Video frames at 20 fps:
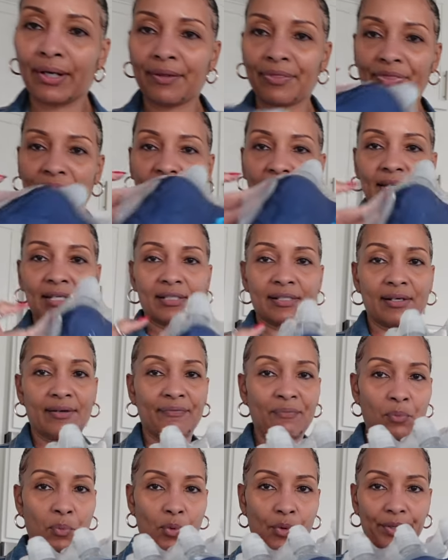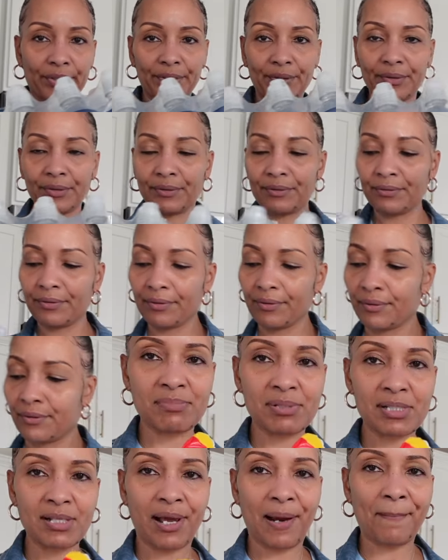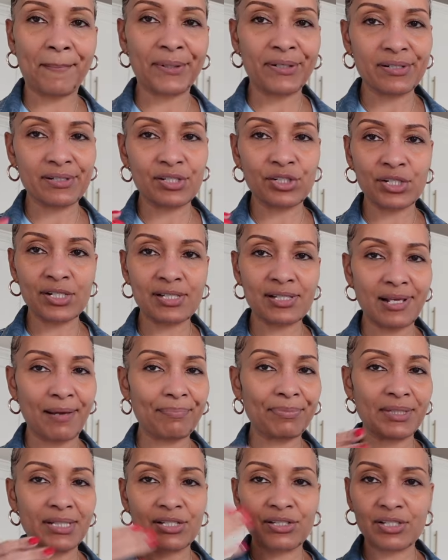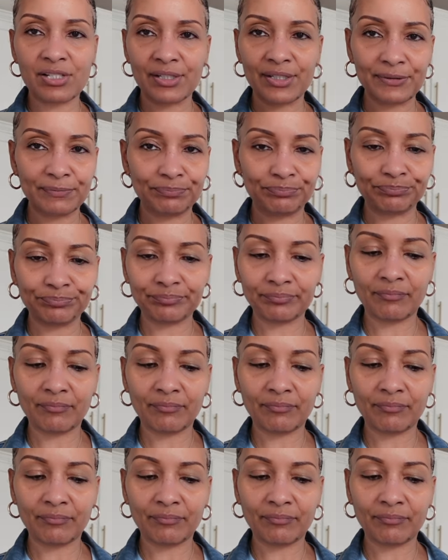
things of water, Starburst, just something to,